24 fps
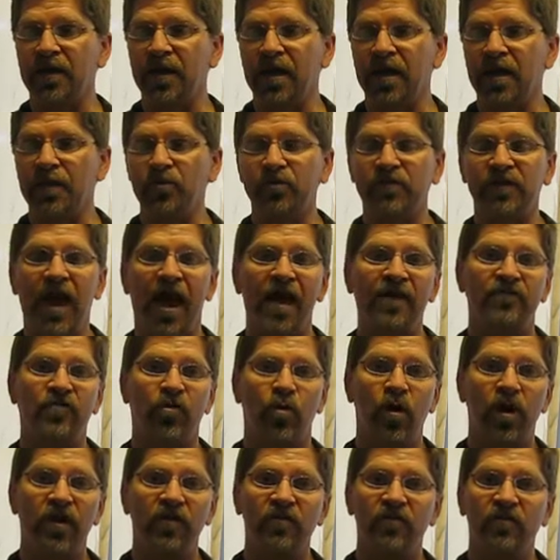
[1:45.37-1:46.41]
able to ask
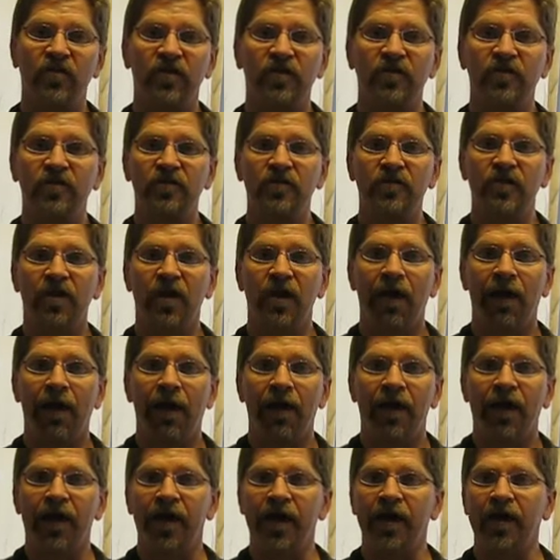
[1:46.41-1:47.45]
questions
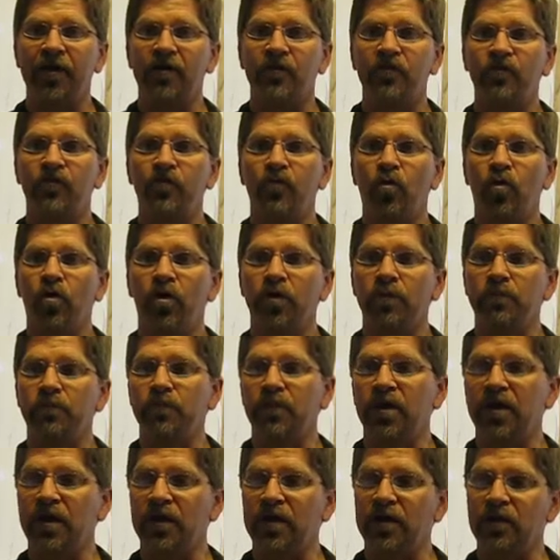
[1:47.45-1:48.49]
and form
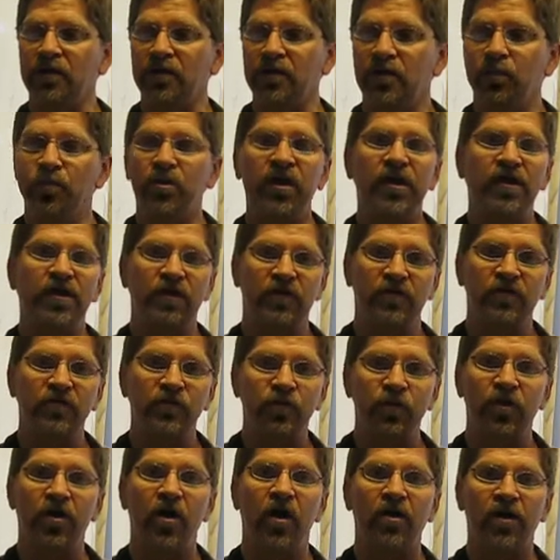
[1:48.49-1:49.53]
opinions
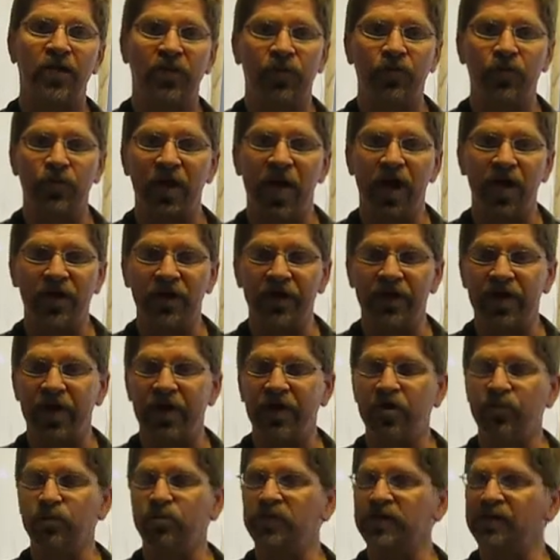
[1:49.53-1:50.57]
regarding the Realia that
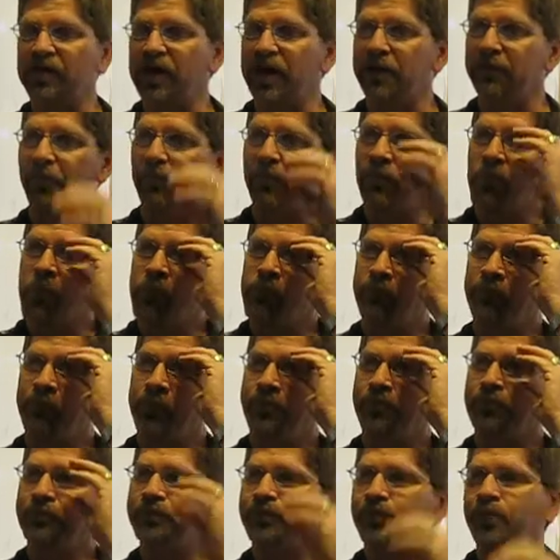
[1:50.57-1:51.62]
you present.
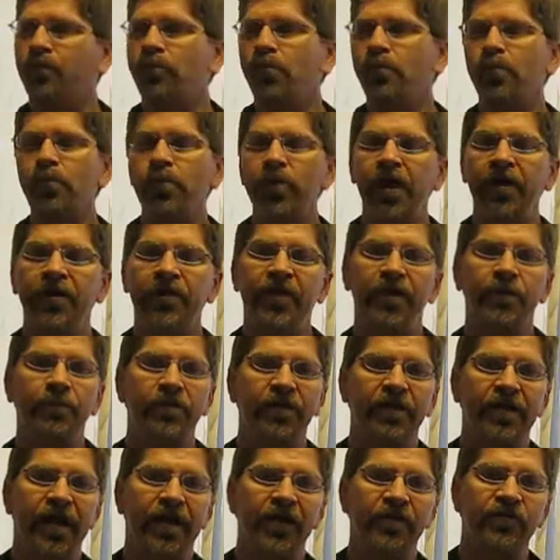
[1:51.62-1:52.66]
The
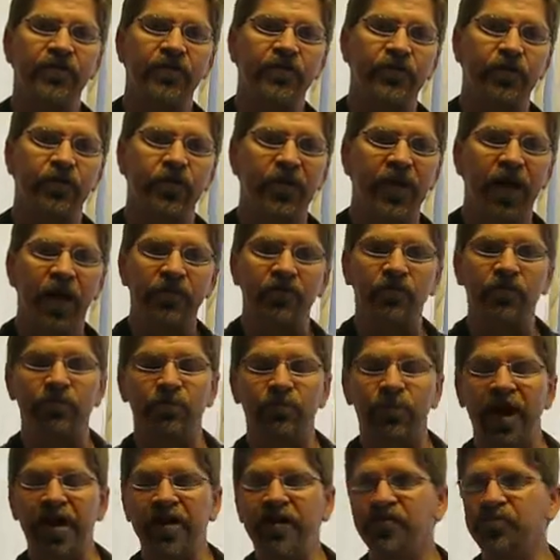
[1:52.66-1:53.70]
implications for classroom
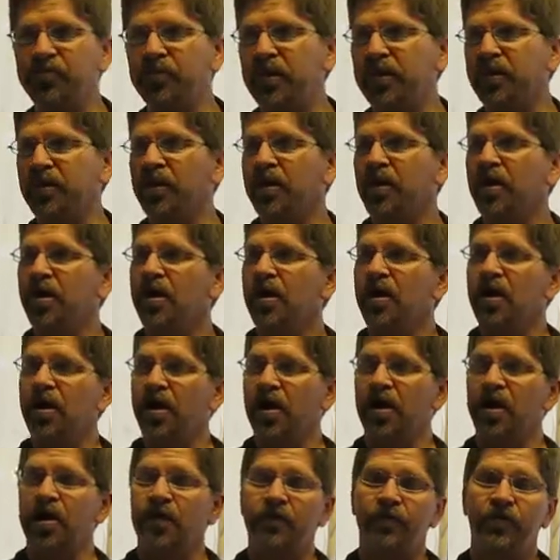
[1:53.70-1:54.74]
management.
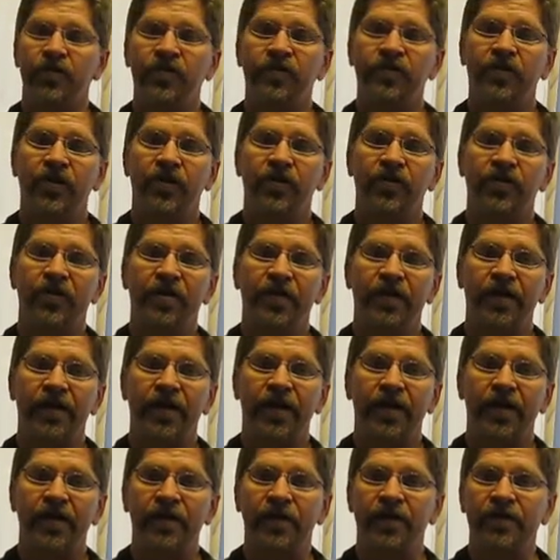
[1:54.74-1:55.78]
First thing you're going to
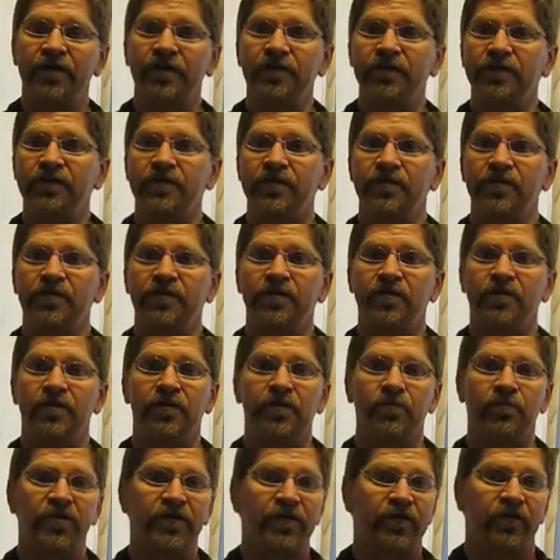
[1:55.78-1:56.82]
need is the
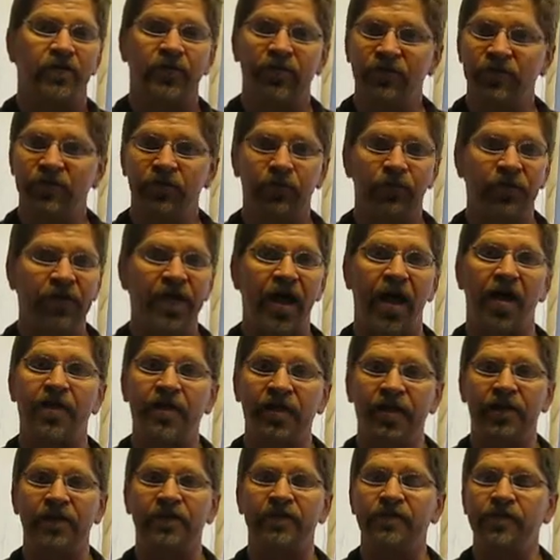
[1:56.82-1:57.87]
materials, the
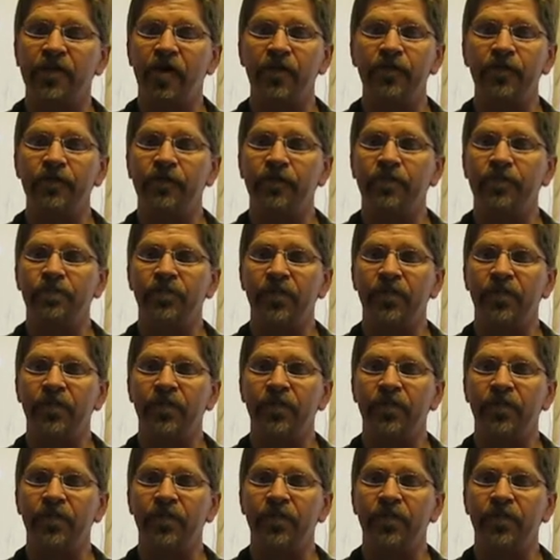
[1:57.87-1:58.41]
Realia itself.